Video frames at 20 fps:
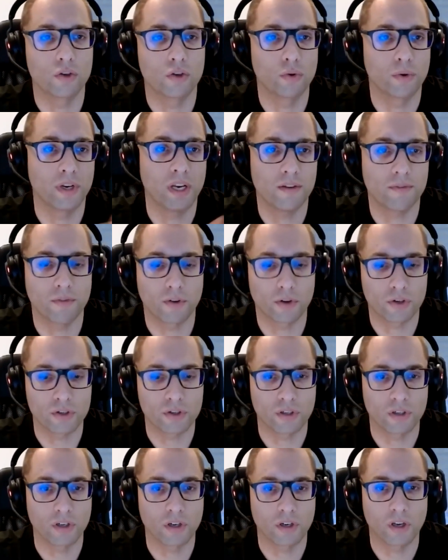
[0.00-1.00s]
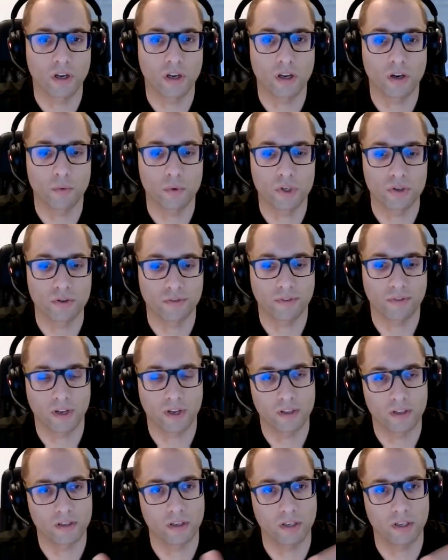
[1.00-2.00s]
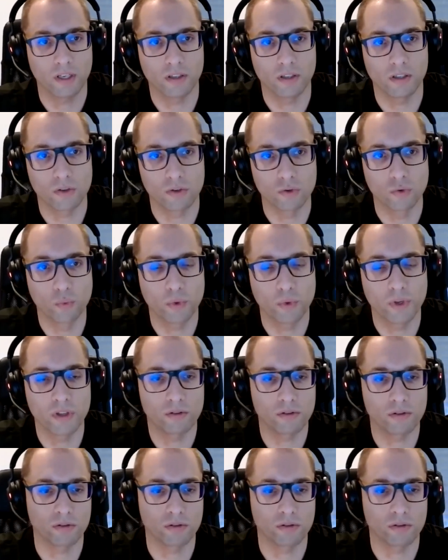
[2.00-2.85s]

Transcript: Q&A function, which you find in the Zoom window.